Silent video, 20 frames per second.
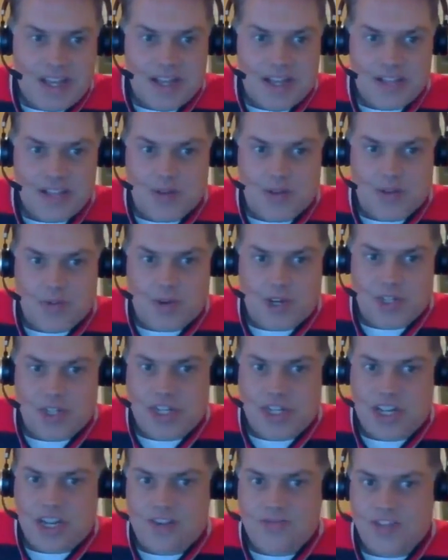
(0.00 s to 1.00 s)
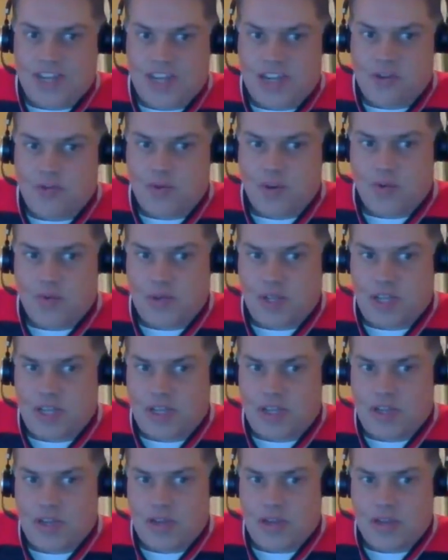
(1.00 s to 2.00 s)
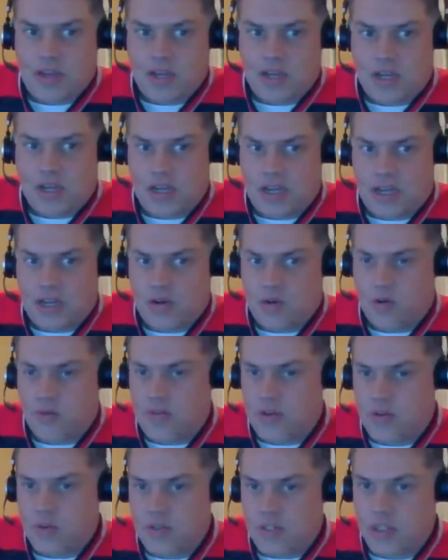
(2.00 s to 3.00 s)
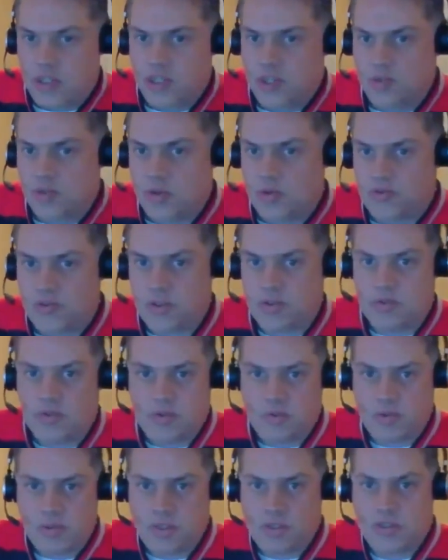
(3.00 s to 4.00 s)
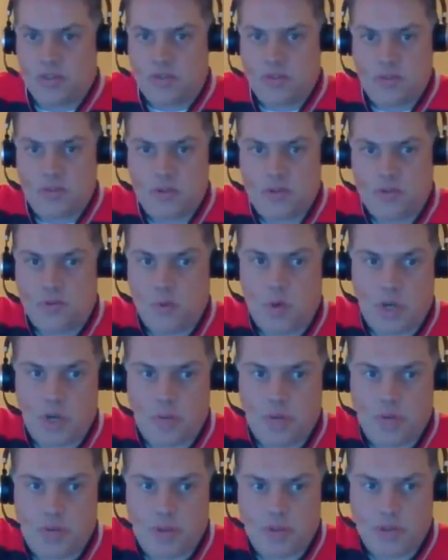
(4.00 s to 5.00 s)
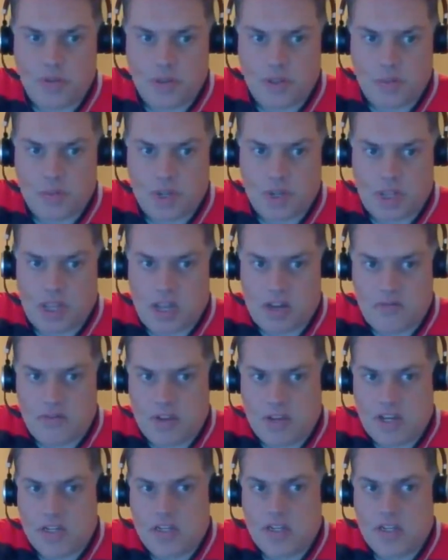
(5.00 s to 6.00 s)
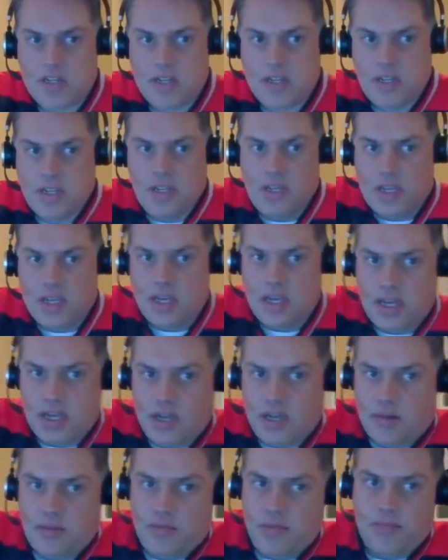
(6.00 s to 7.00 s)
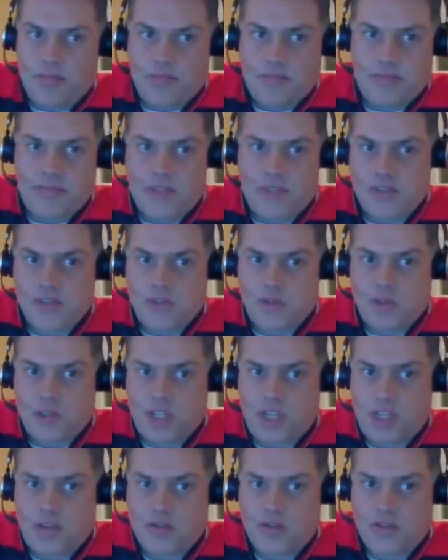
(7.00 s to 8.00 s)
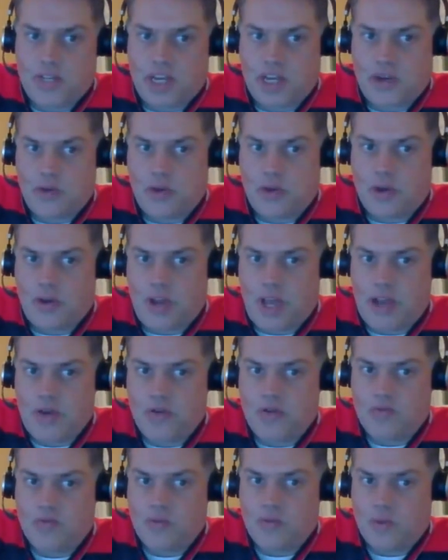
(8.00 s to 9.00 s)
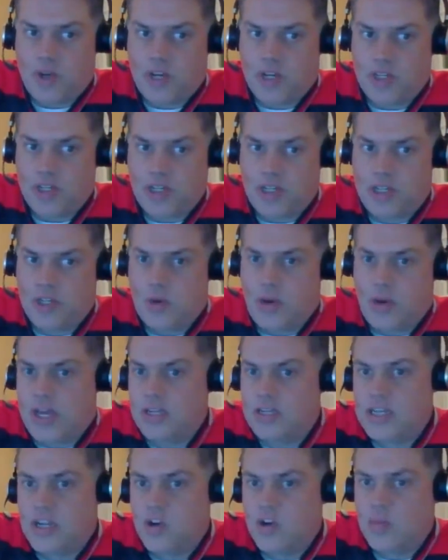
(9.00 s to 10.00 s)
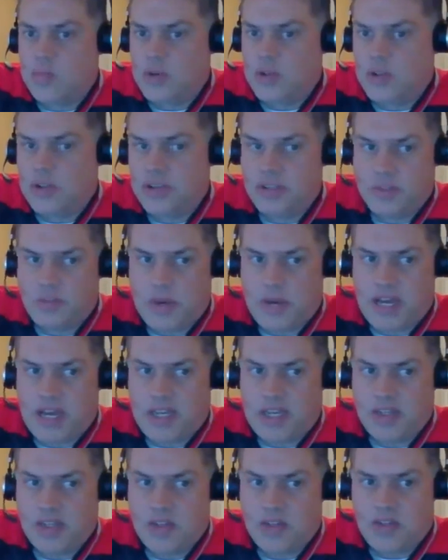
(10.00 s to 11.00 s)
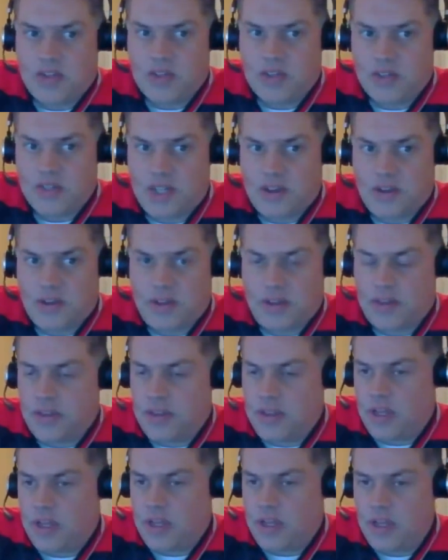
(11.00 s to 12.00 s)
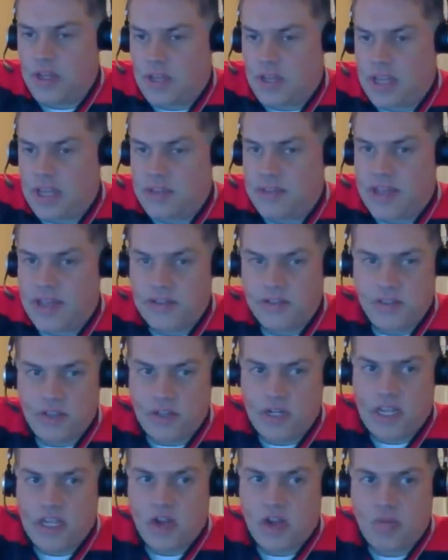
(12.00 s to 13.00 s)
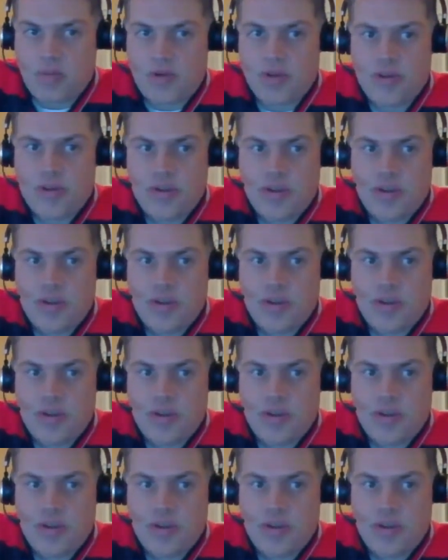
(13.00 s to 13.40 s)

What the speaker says: So the Rush didn't have Zach Greer playing. I don't know if he was injured or if it was work commitments or something to that effect. So you take Zach Greer out of the Rush, you add Garrett Billings back into the stealth, and that's going to help.